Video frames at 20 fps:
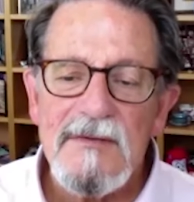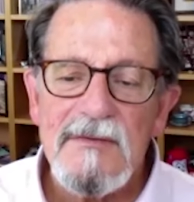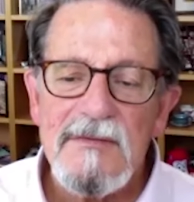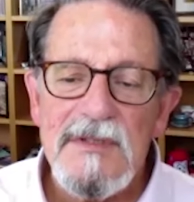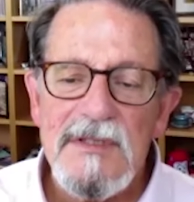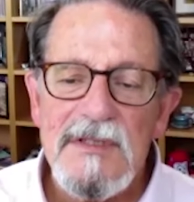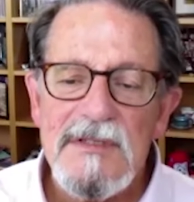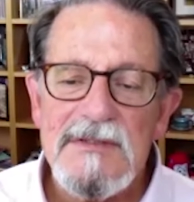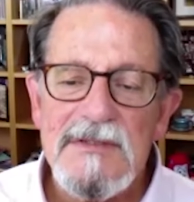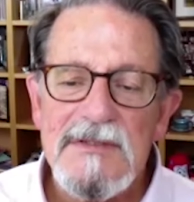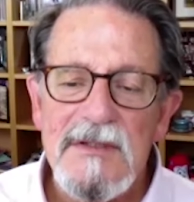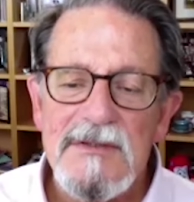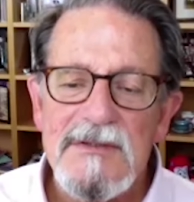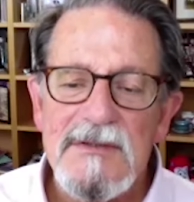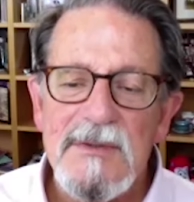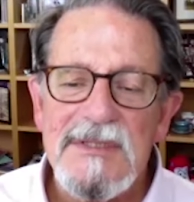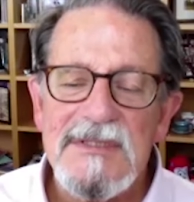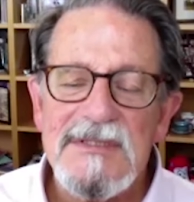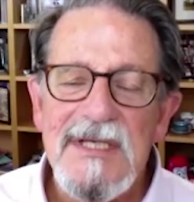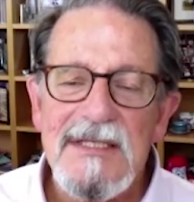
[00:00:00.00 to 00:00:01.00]
T cell
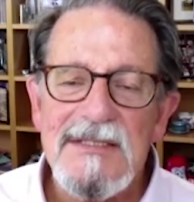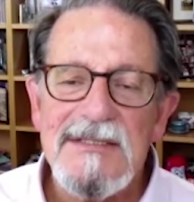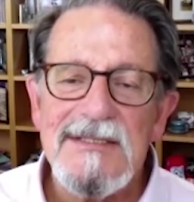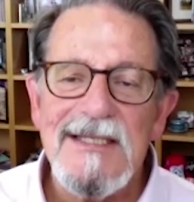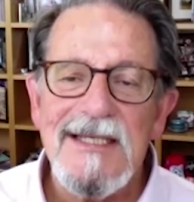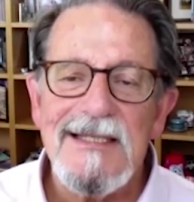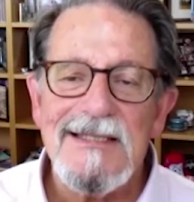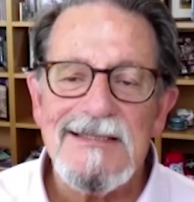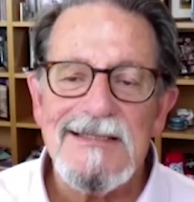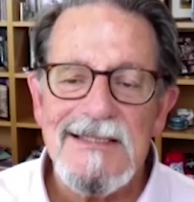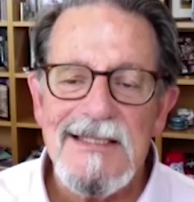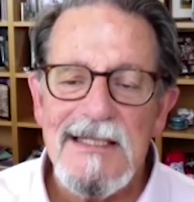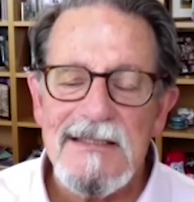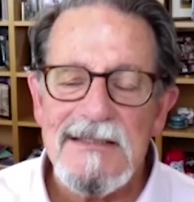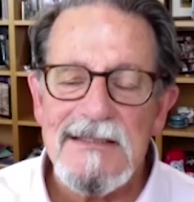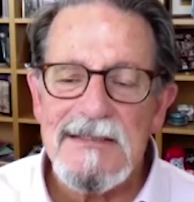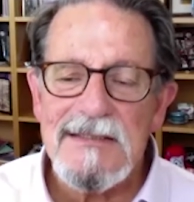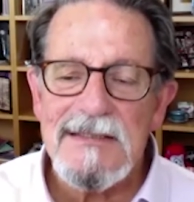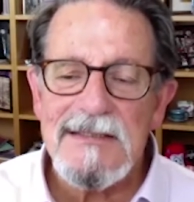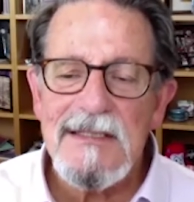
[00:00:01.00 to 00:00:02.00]
so it doesn't
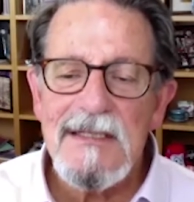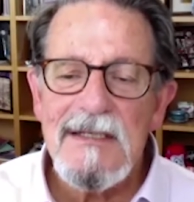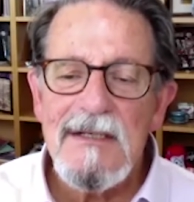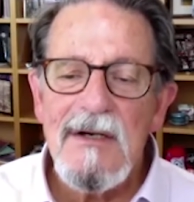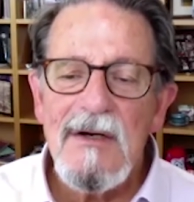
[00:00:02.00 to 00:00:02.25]
exist